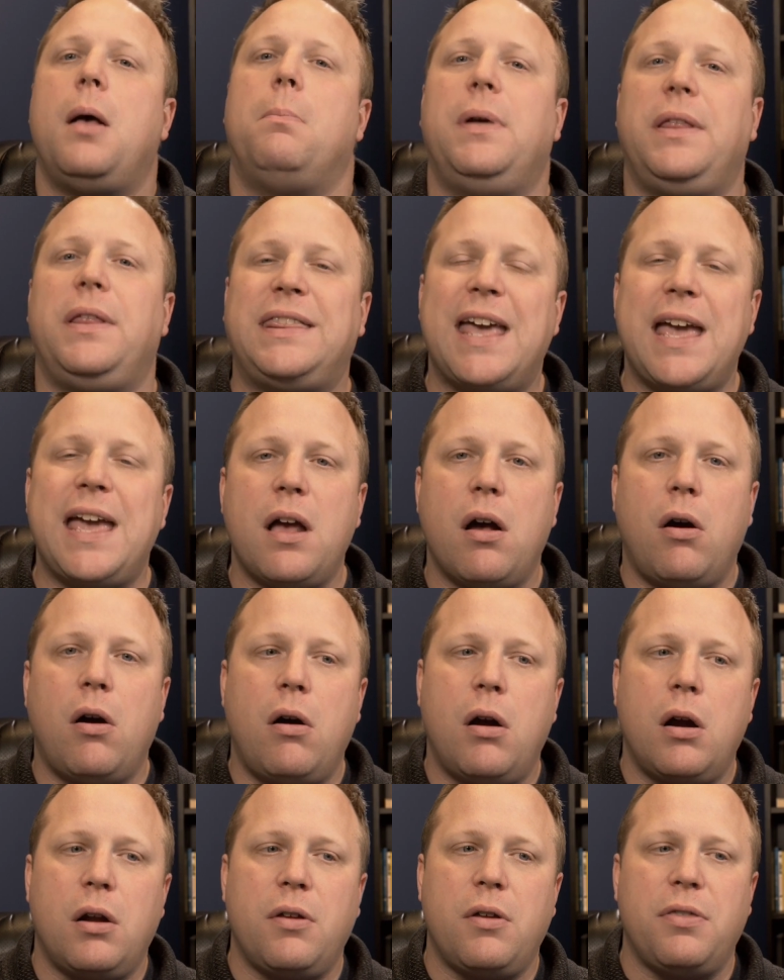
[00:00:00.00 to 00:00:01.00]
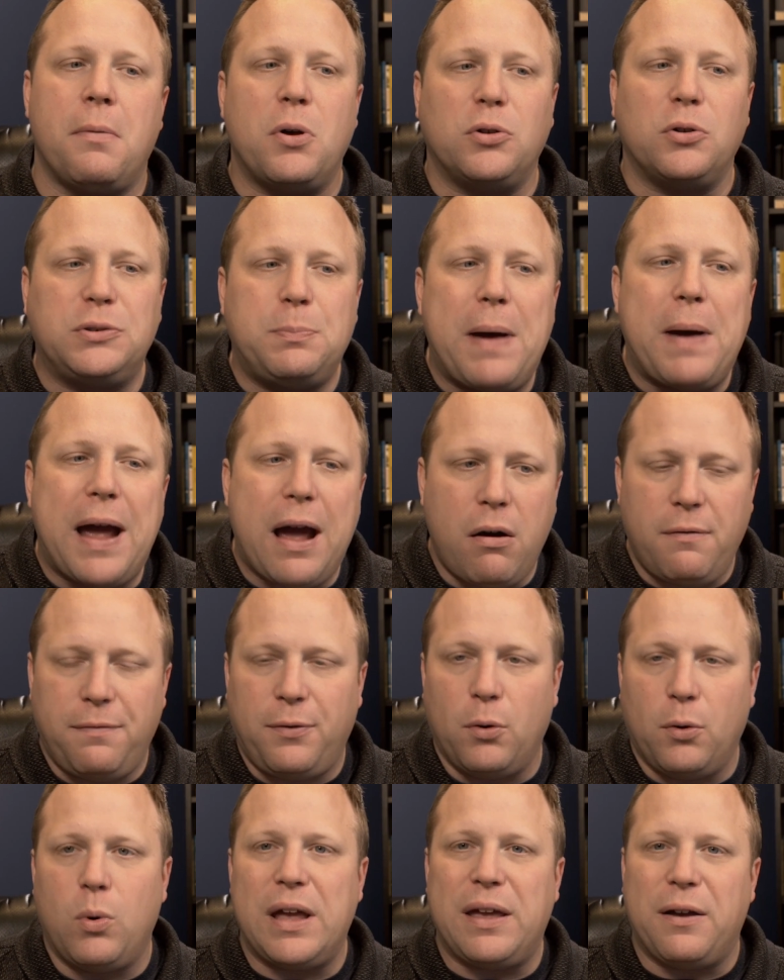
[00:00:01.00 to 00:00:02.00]
but they are the most
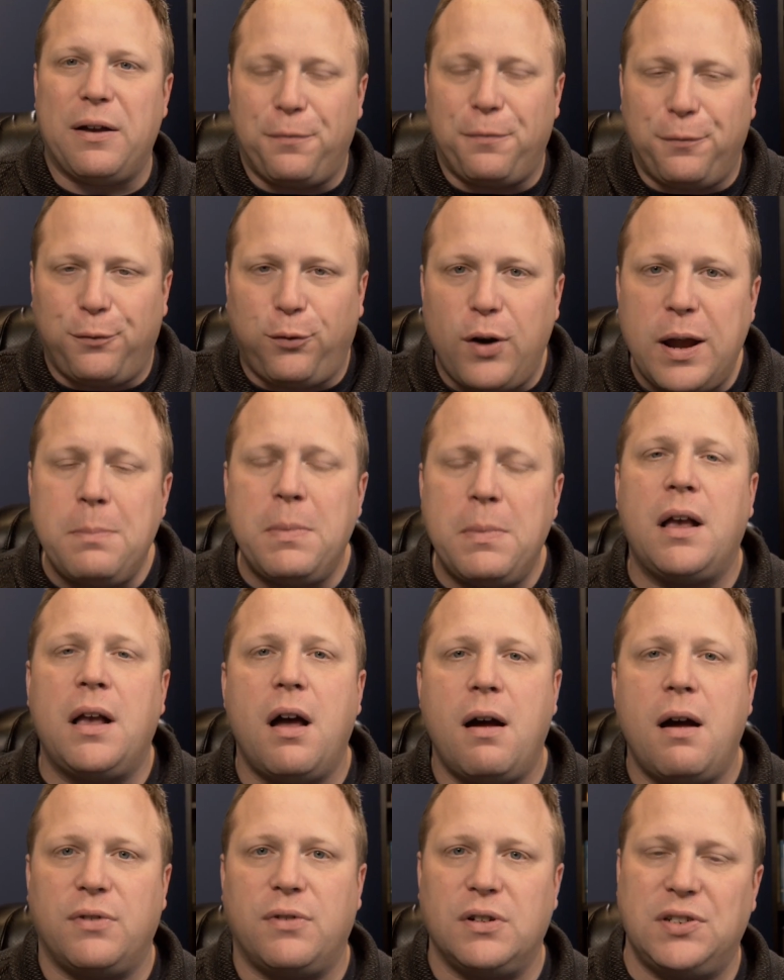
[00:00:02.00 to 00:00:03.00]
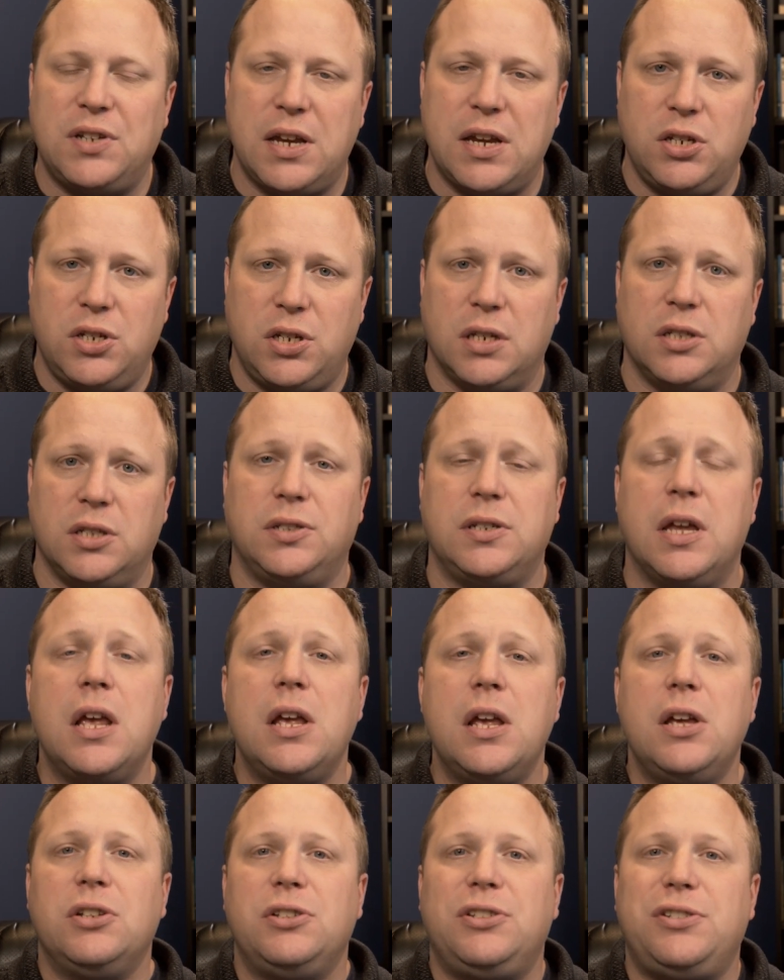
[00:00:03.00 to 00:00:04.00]
powerful way of framing conversations
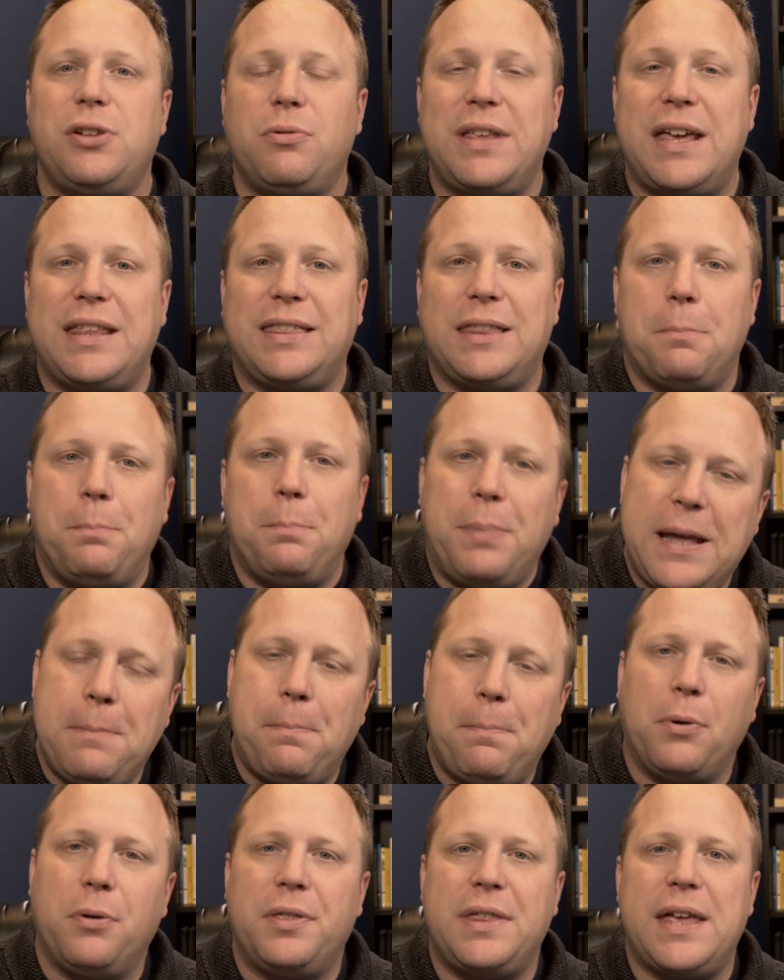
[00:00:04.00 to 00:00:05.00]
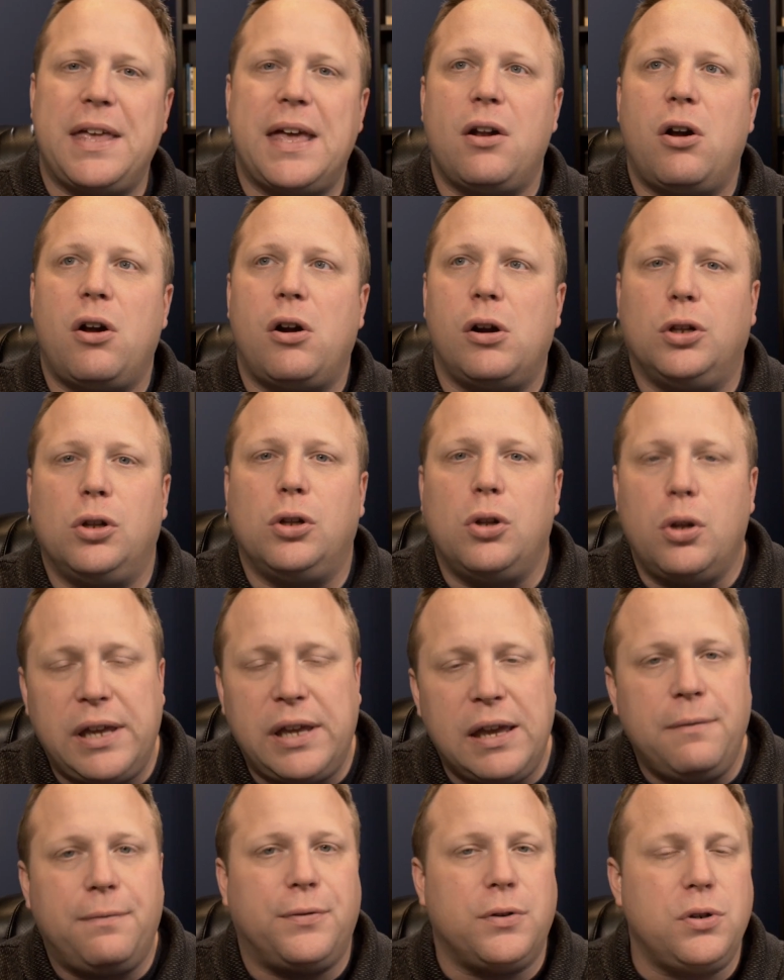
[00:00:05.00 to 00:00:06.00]
so that the people that are
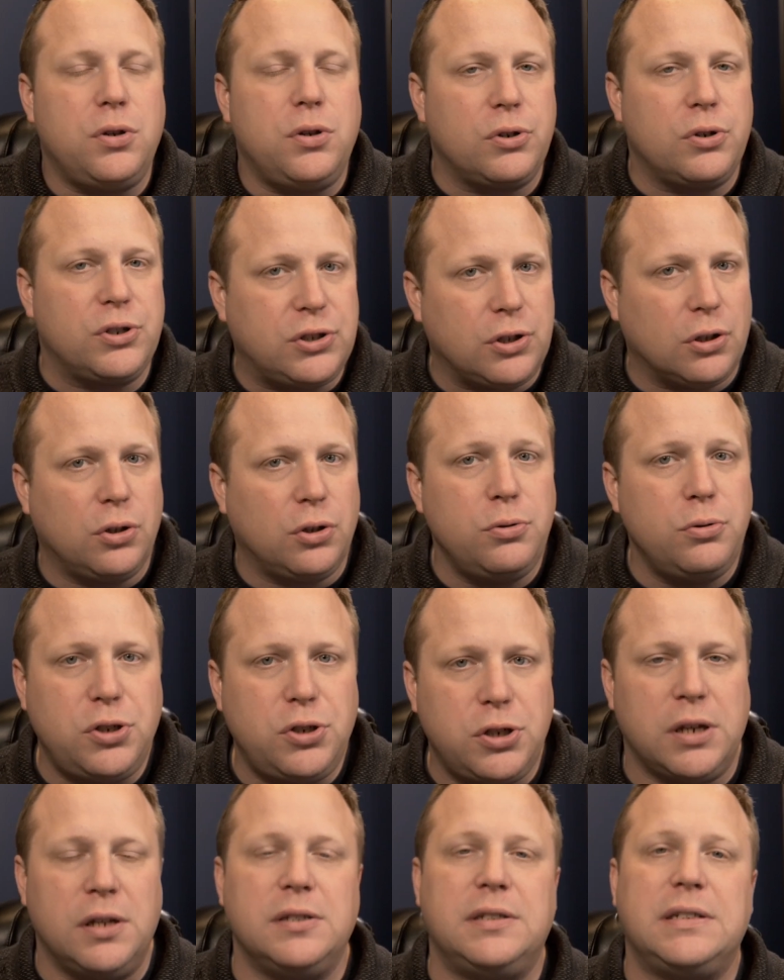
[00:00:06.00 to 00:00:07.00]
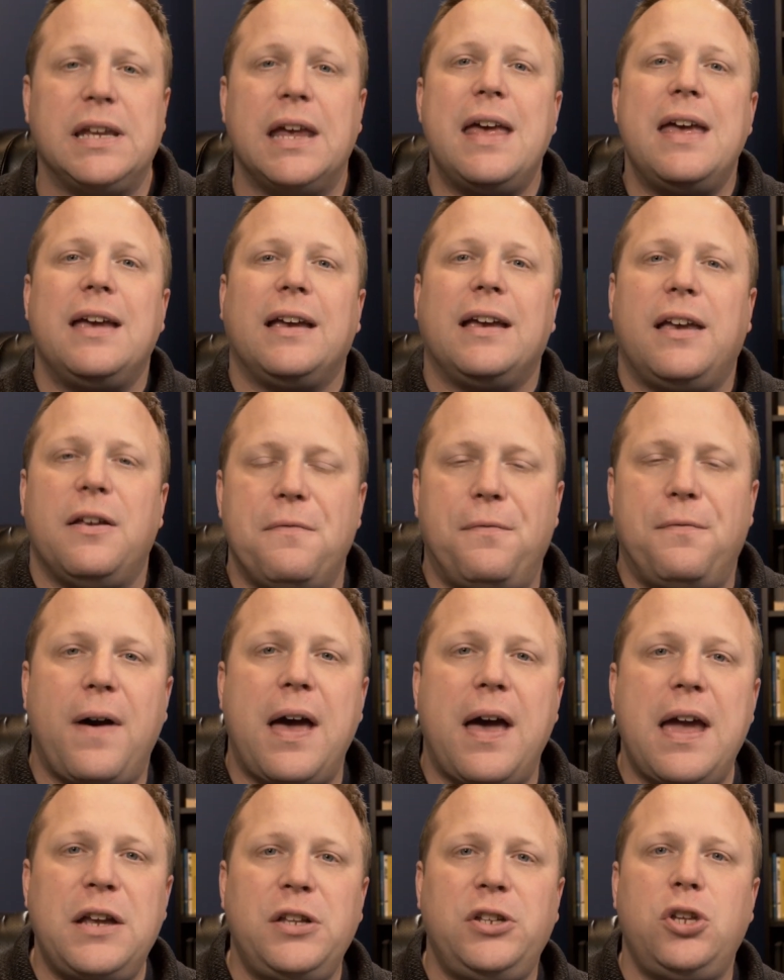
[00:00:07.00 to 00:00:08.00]
looking for your solutions can
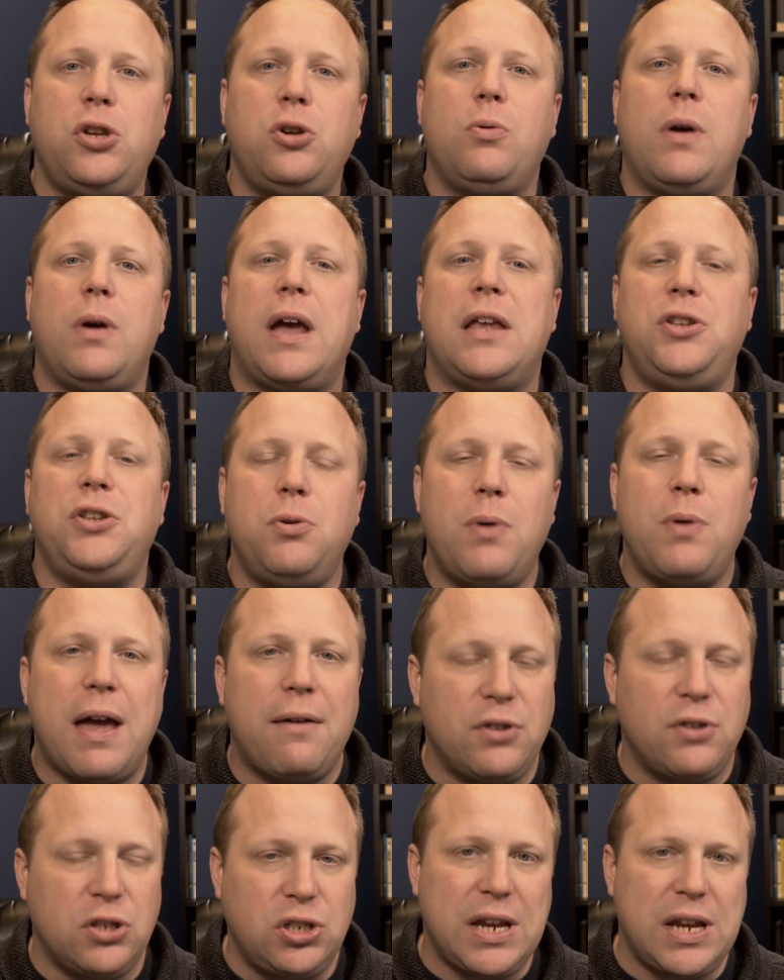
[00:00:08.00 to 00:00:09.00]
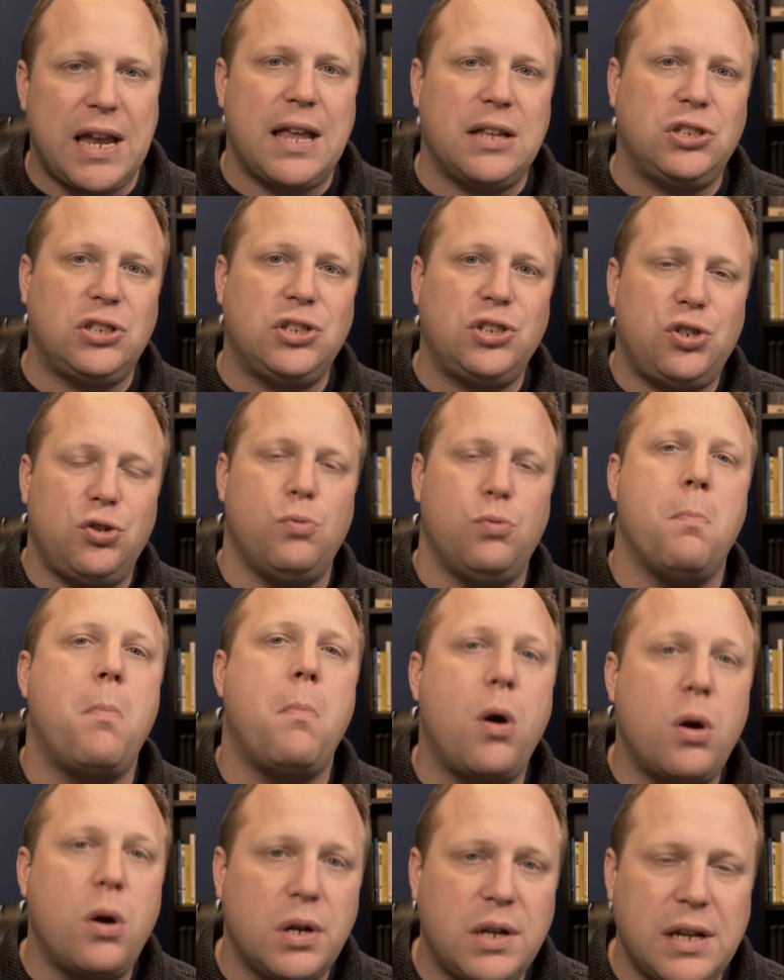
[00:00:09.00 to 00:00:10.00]
find you and you have a chance to
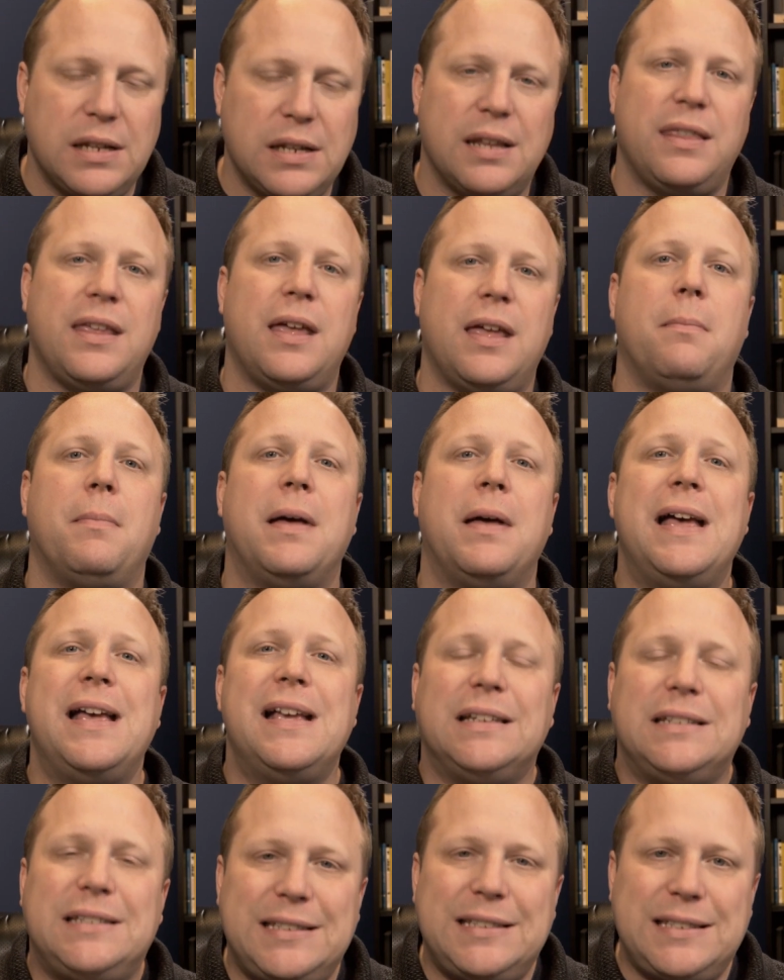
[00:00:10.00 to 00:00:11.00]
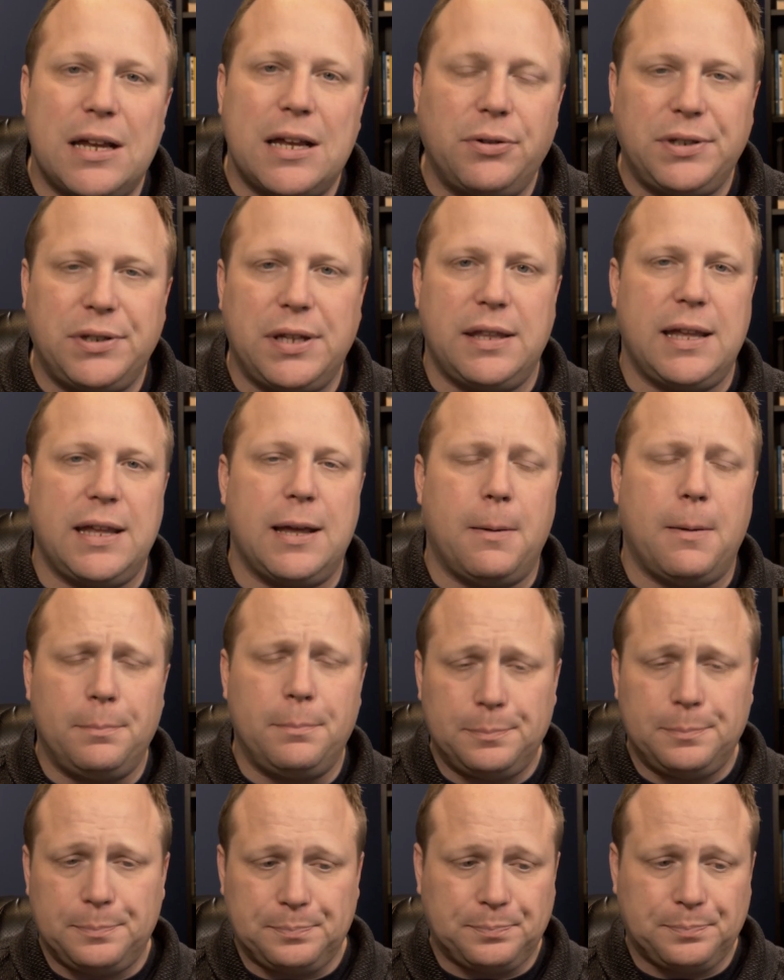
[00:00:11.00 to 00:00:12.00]
market to them, sell to
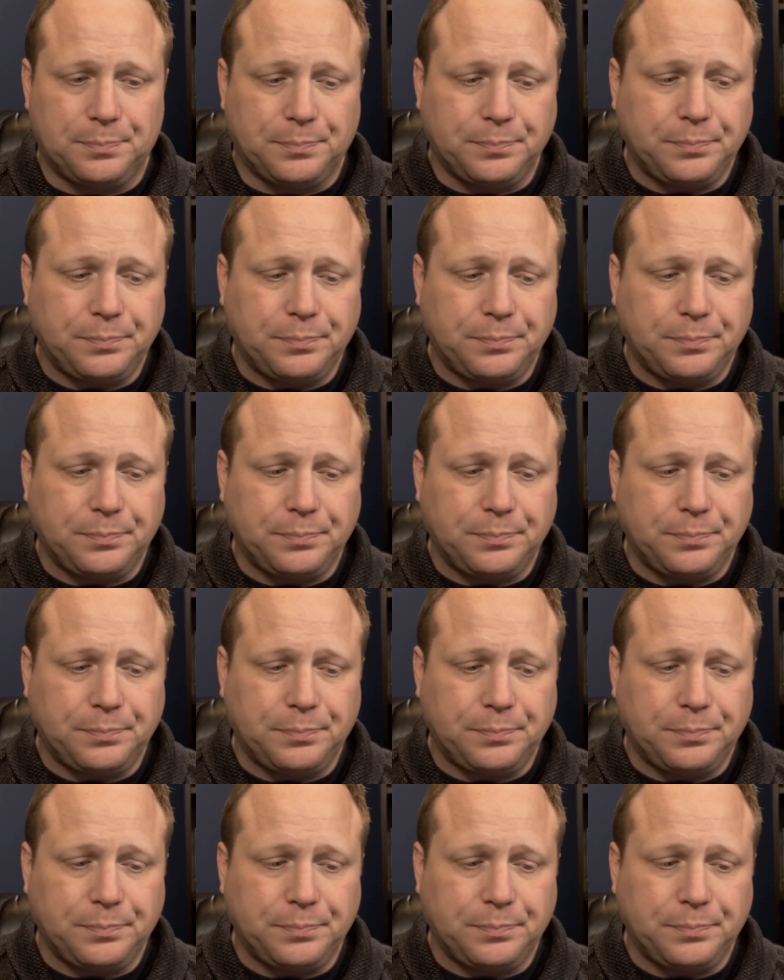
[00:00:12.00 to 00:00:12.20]
them,